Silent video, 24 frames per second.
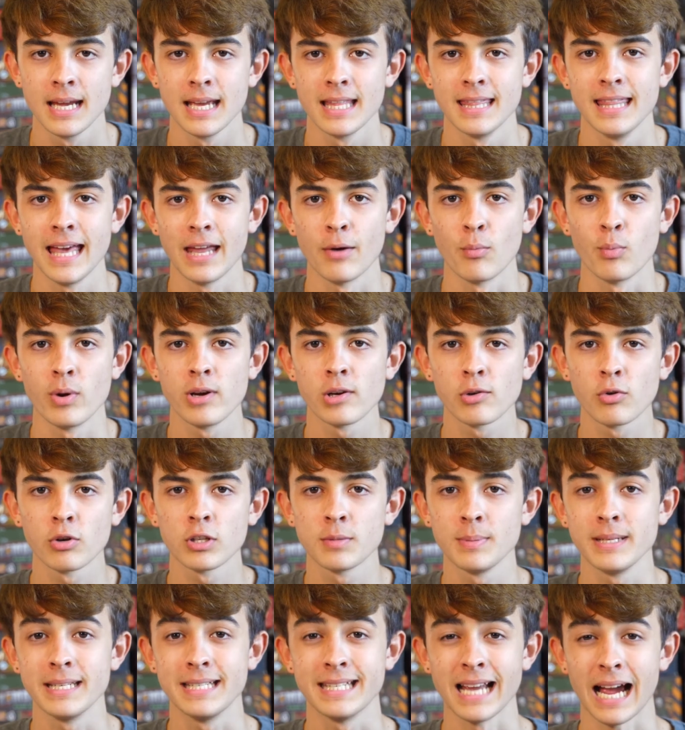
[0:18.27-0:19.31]
that we're going
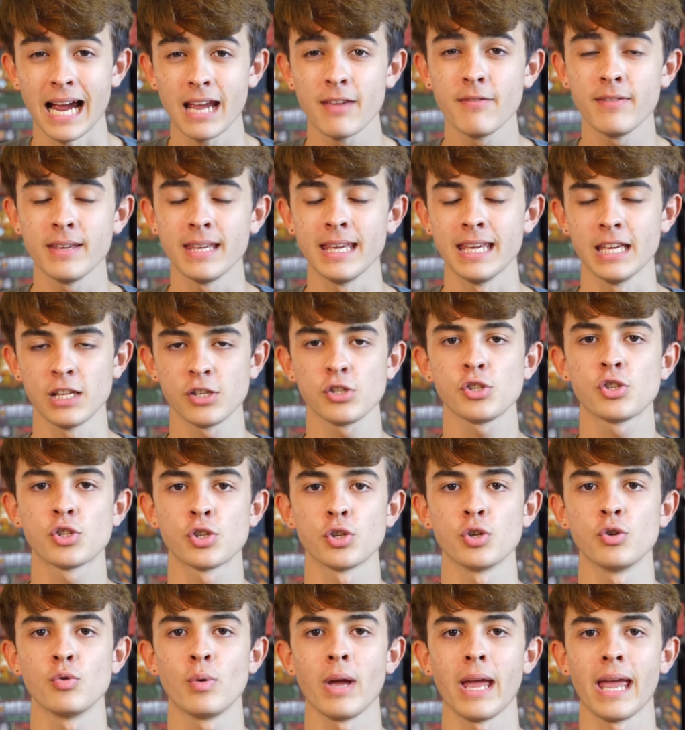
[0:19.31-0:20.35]
to be diving into,